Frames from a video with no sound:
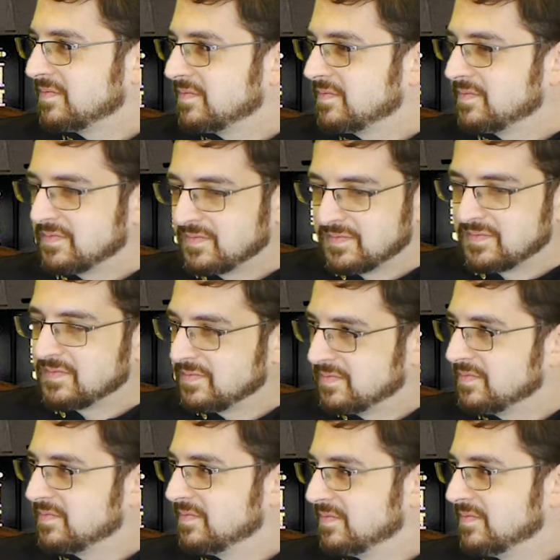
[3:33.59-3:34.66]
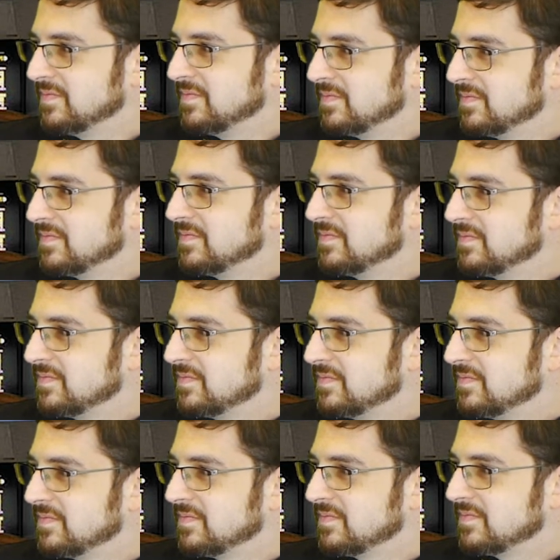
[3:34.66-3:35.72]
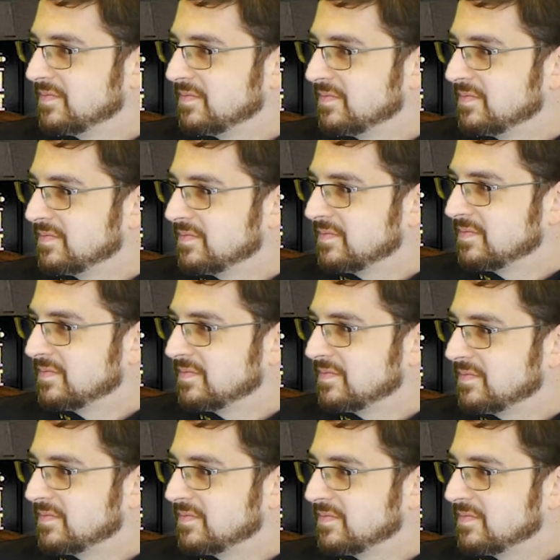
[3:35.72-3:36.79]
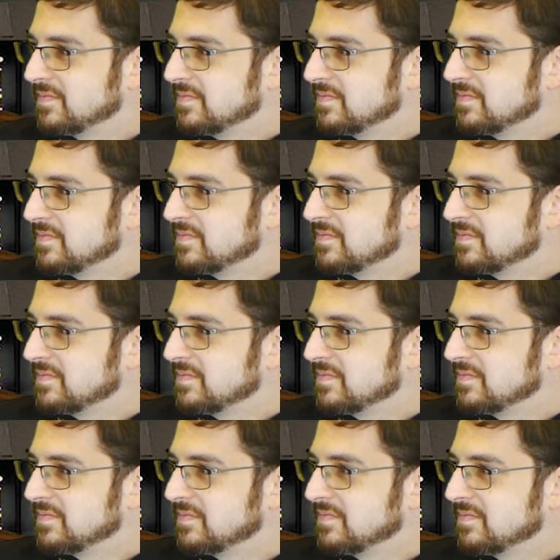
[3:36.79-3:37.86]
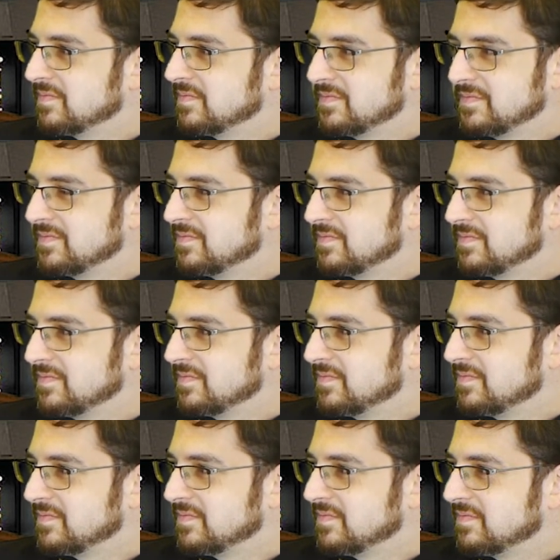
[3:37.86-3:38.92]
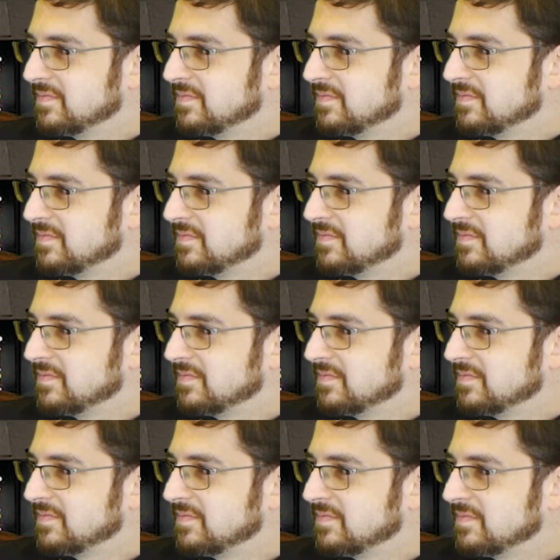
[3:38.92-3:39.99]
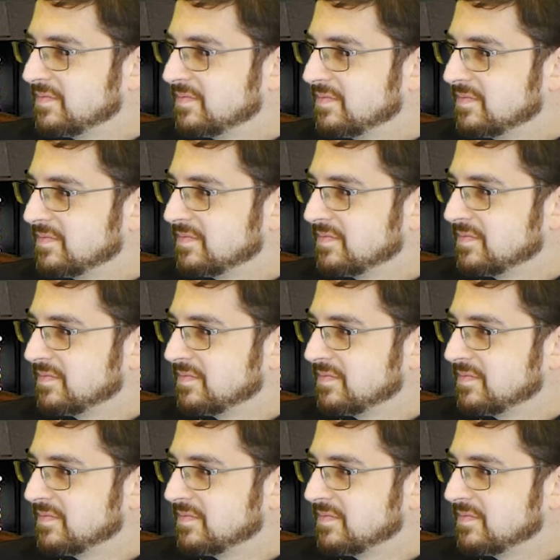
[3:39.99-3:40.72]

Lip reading: (silent)